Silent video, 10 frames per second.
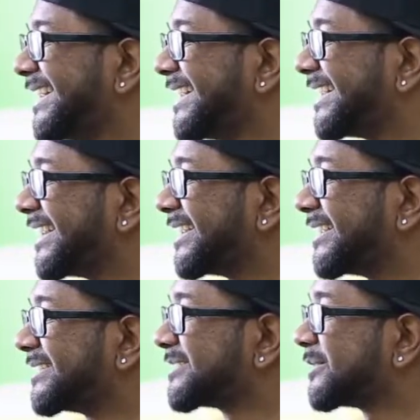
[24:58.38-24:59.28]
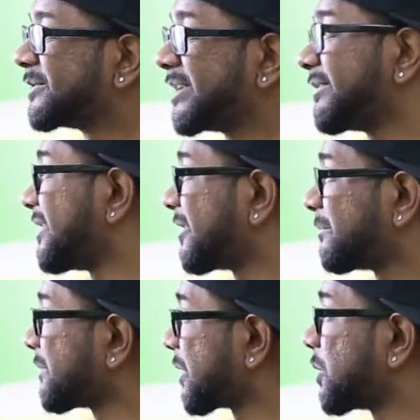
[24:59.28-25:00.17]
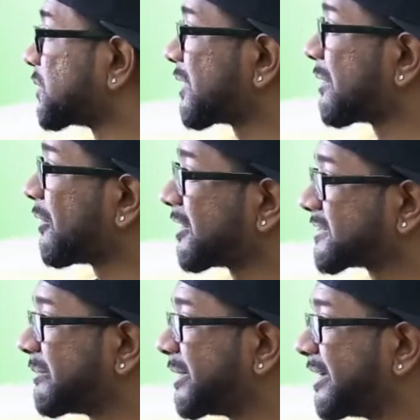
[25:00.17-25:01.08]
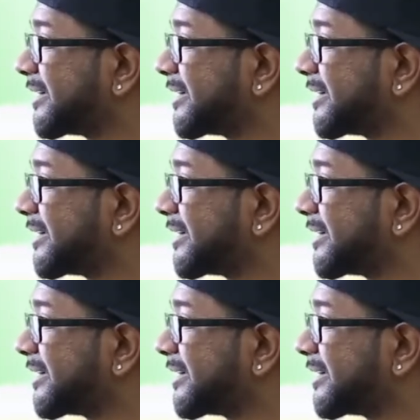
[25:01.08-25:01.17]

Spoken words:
Yeah. So do you have any closing remarks for me?